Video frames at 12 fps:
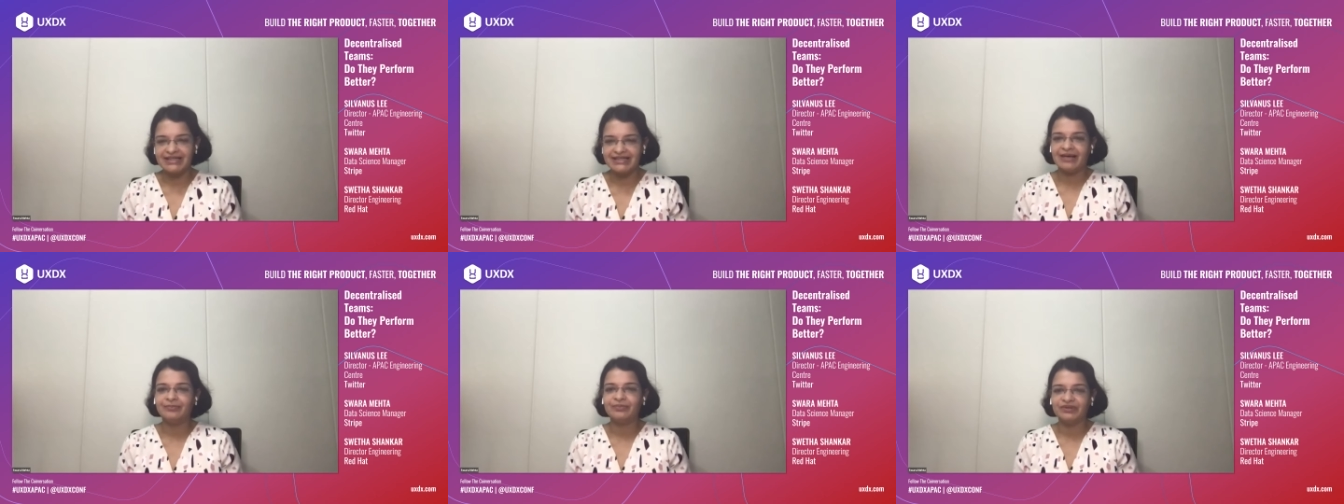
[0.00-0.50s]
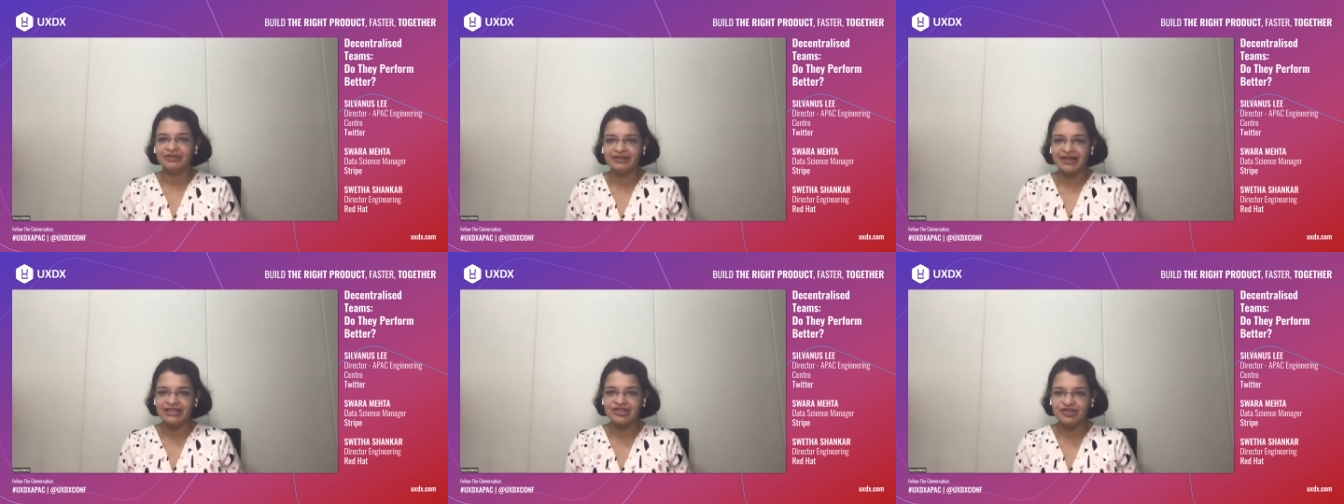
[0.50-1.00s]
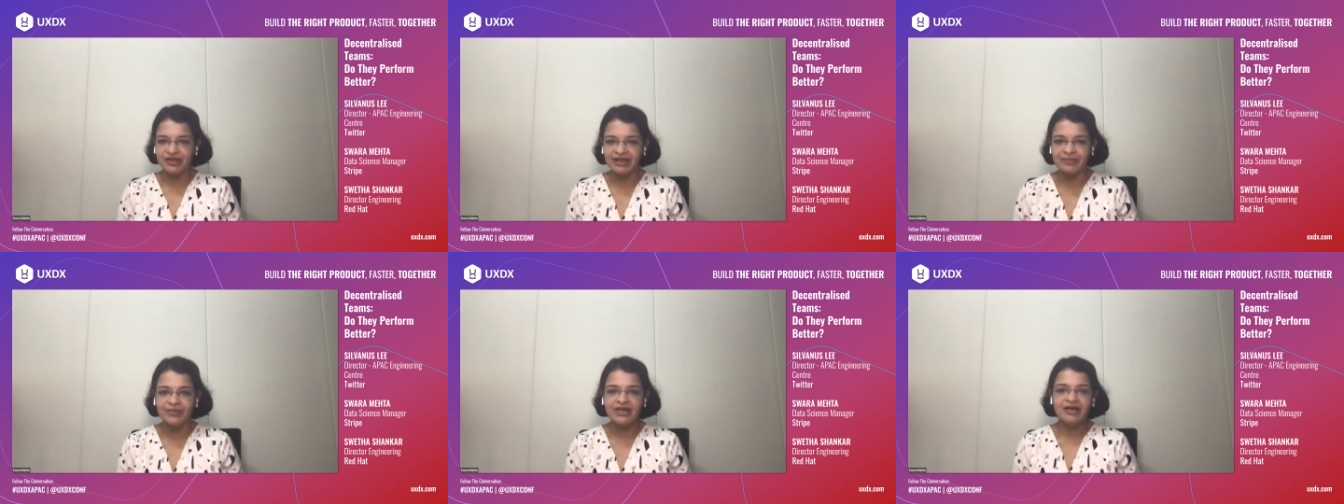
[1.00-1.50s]
example, at
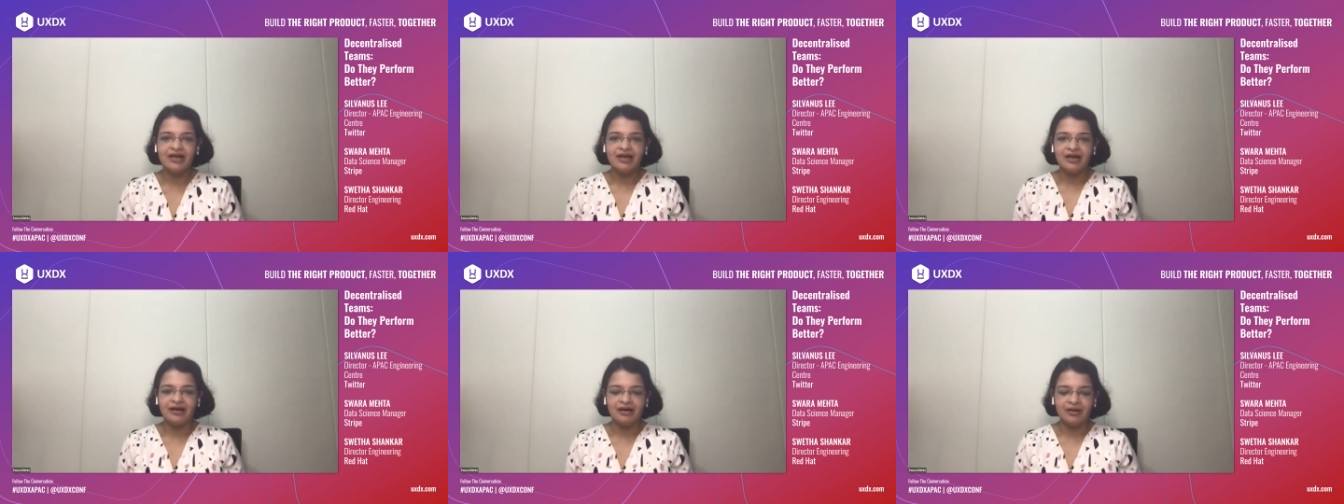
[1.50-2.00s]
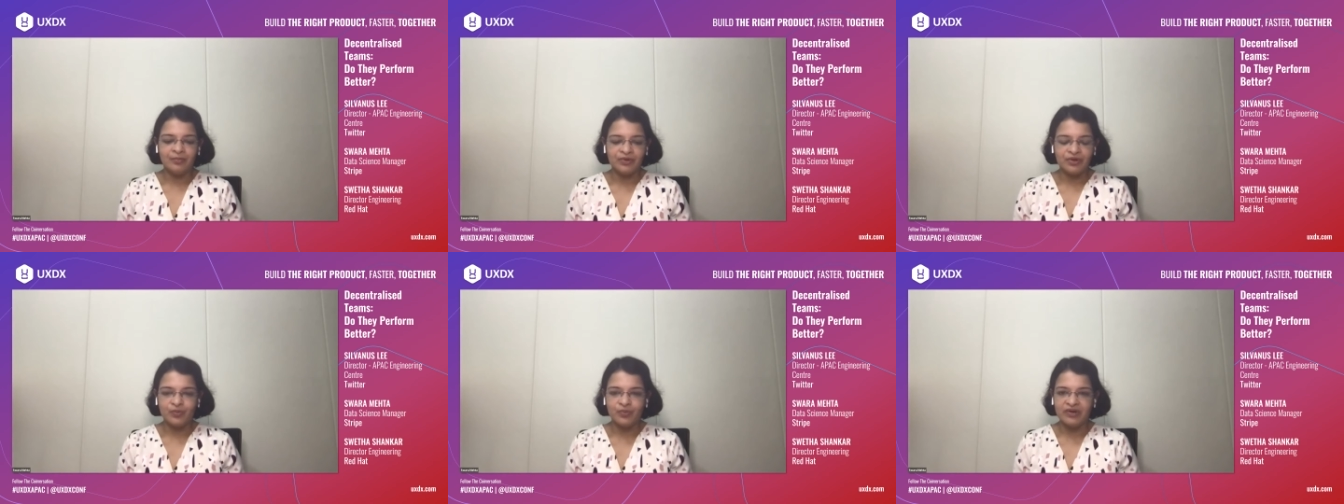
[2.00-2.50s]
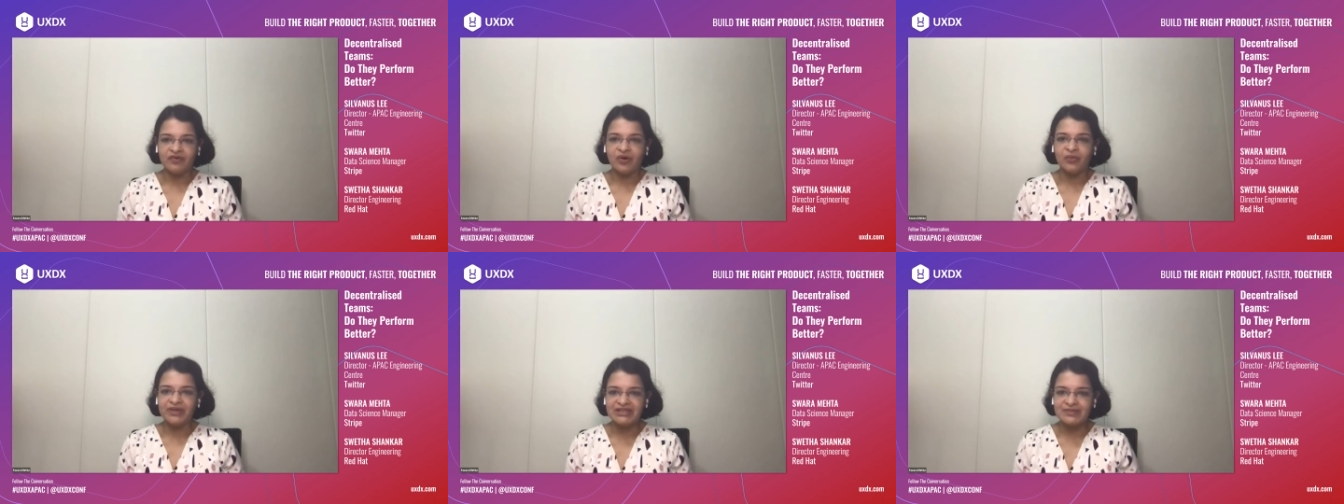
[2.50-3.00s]
Stripe, we've
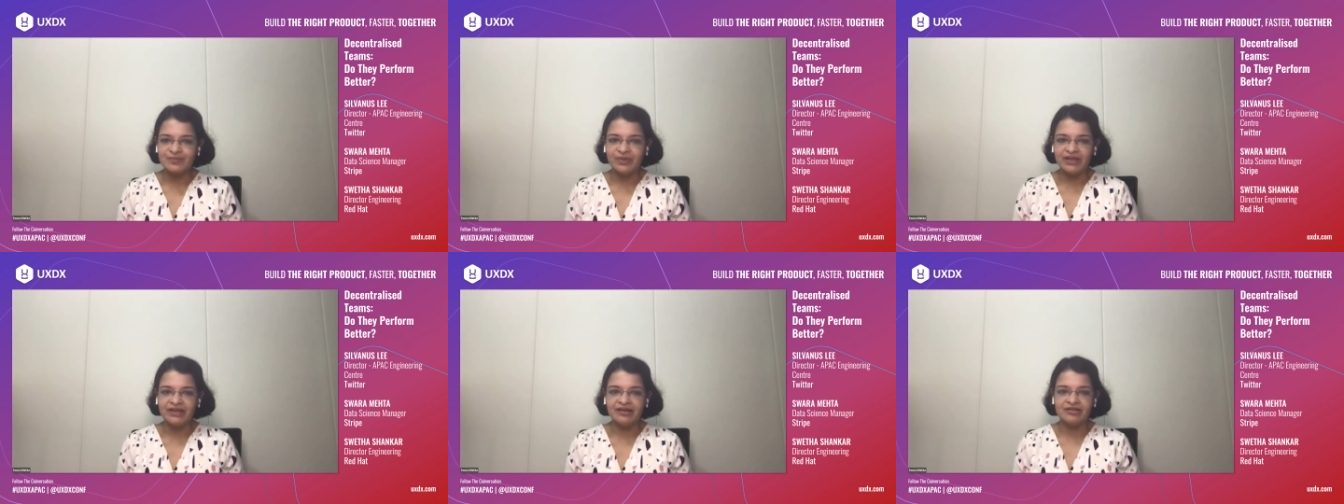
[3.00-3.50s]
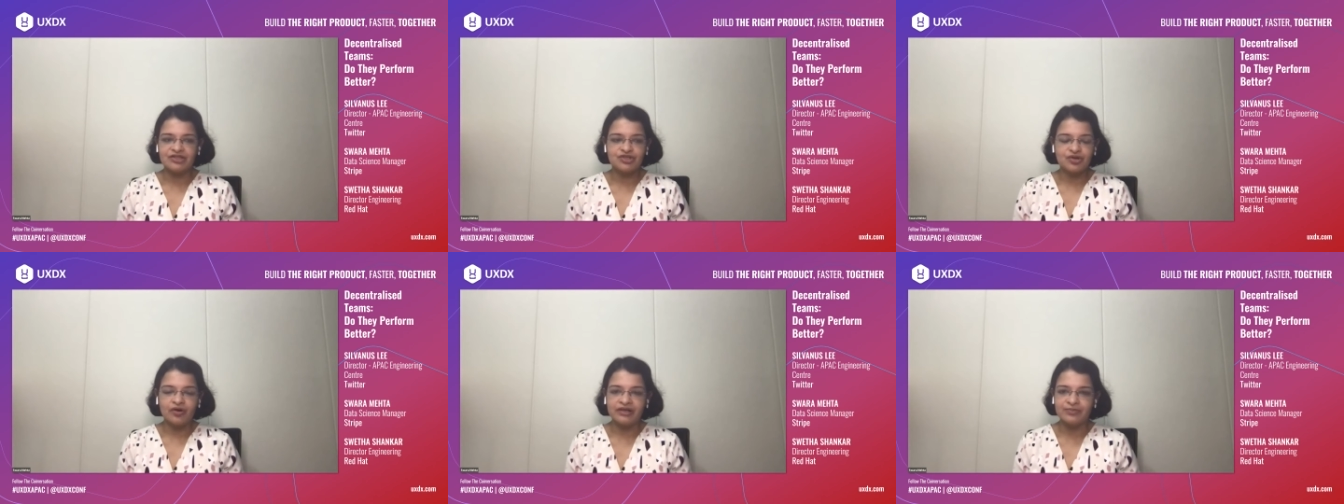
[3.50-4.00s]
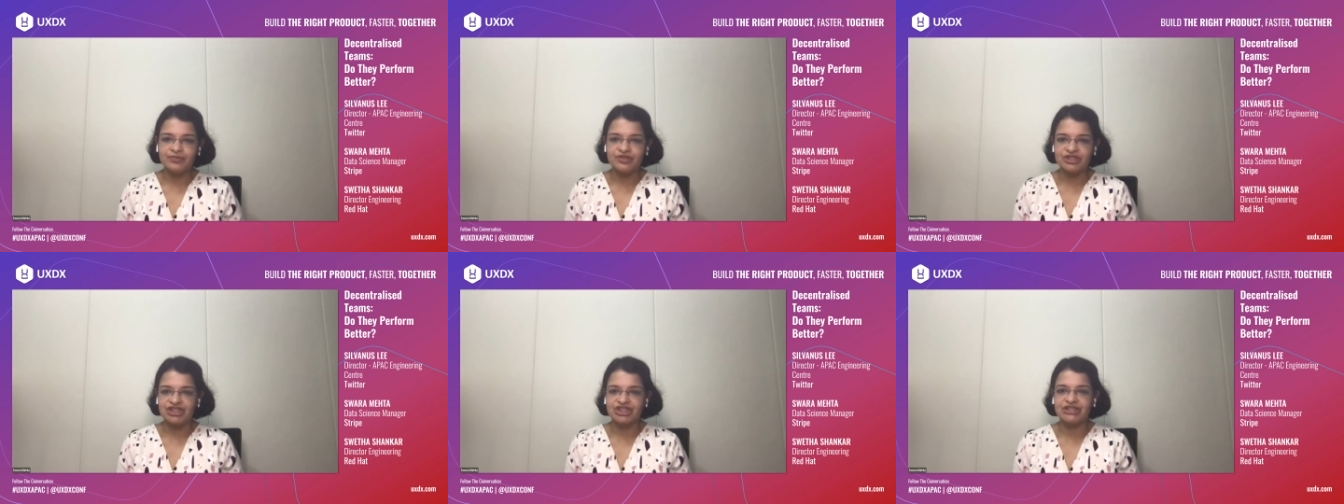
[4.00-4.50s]
always been strongly
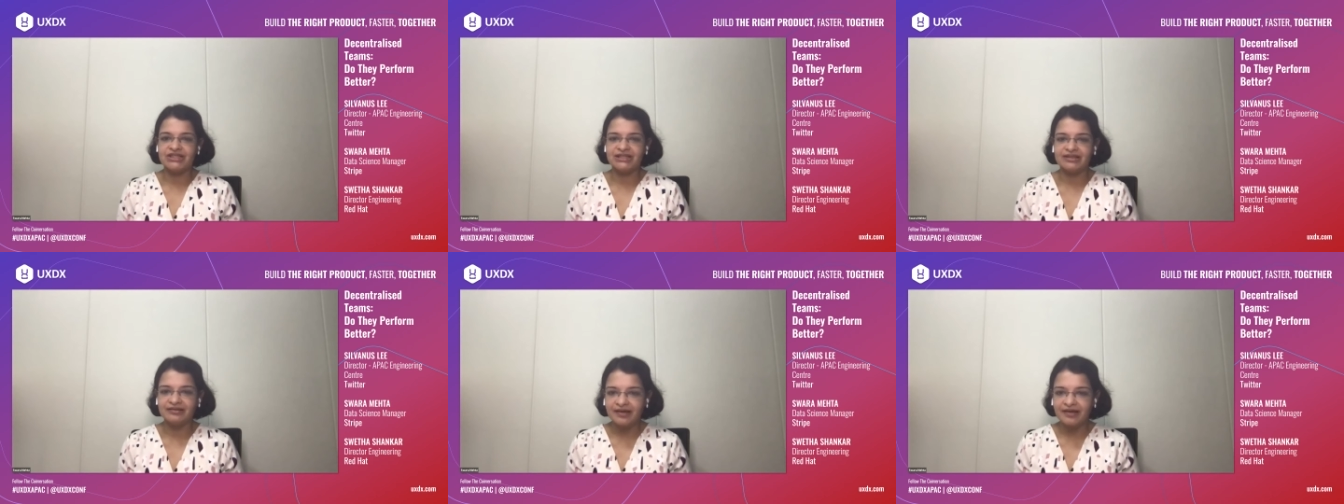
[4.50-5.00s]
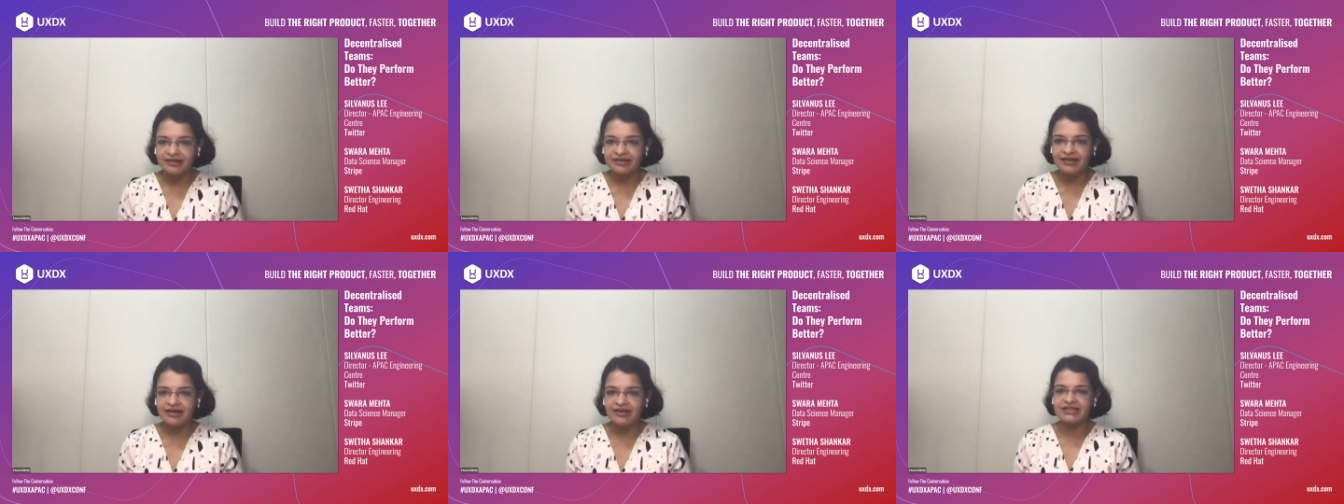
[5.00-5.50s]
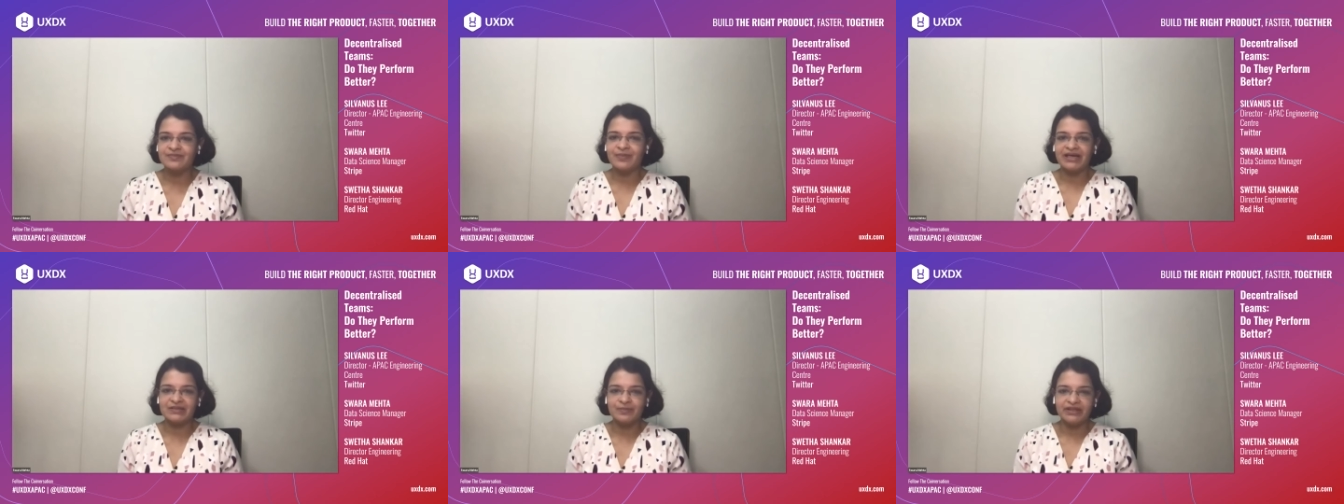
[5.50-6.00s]
positioned in the credit card space,